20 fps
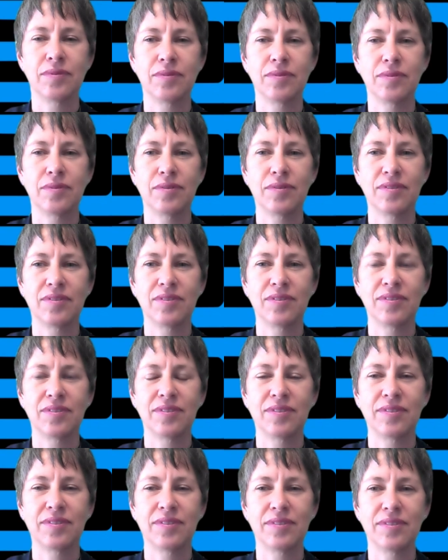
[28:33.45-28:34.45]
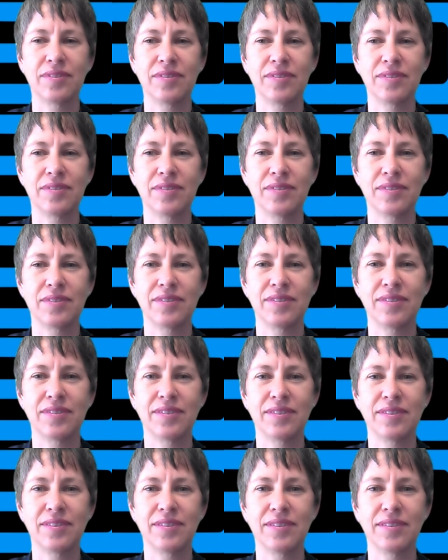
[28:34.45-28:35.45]

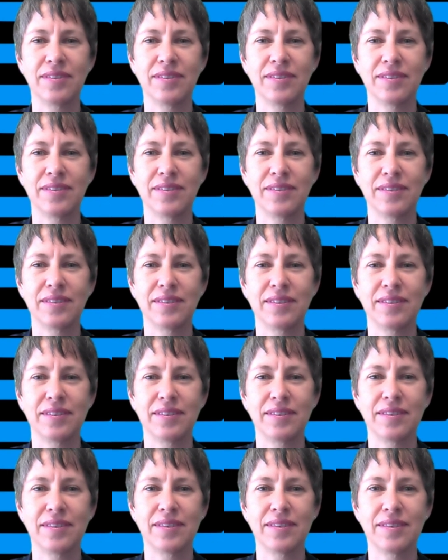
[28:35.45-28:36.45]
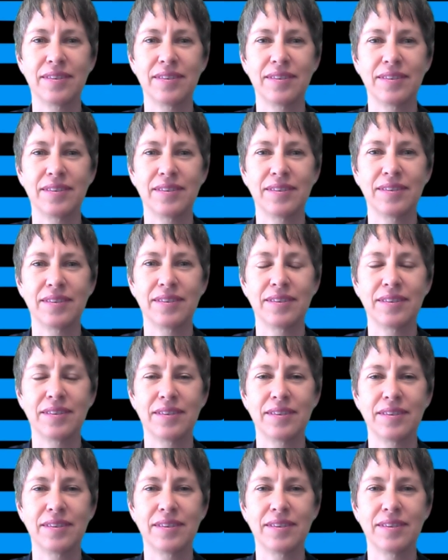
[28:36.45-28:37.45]

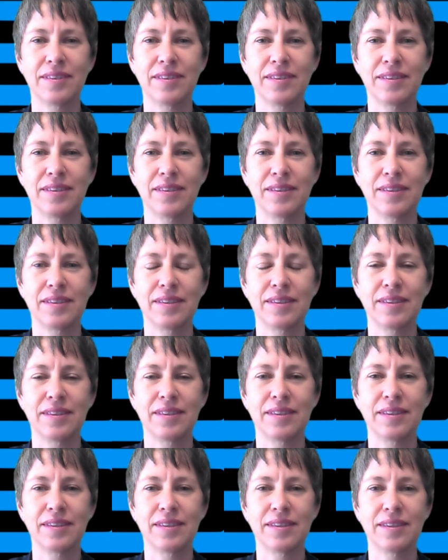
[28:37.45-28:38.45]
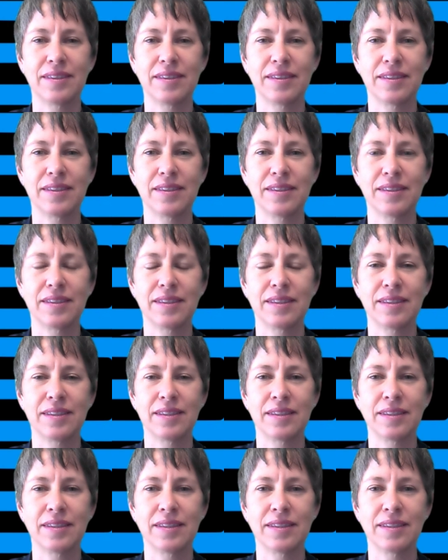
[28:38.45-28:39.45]

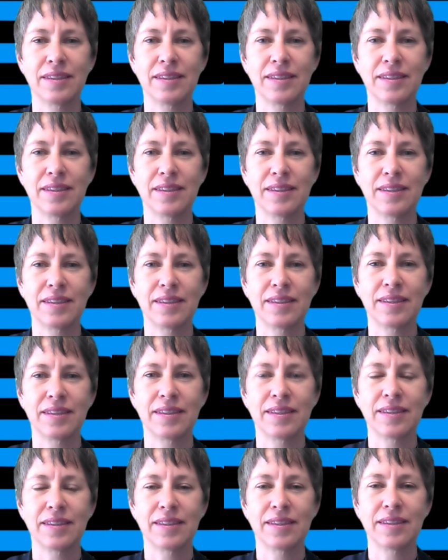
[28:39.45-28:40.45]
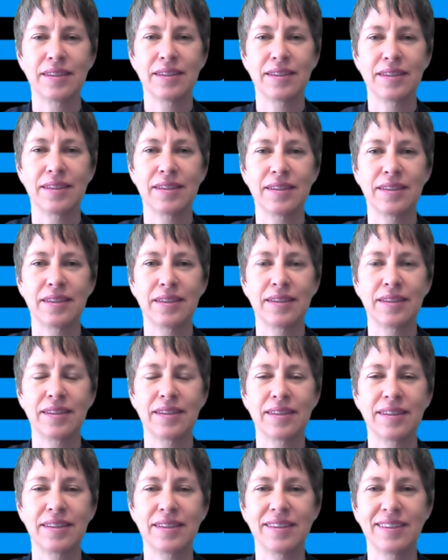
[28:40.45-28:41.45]

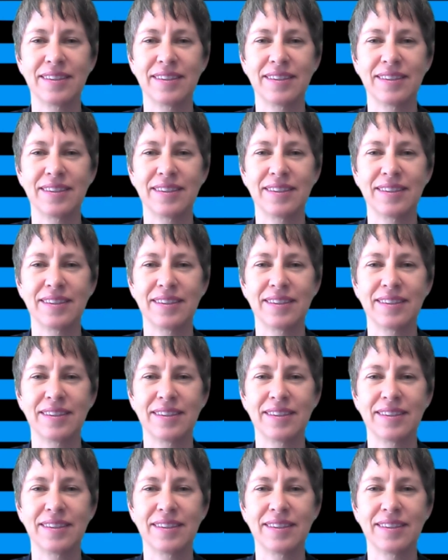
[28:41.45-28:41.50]
(not speaking)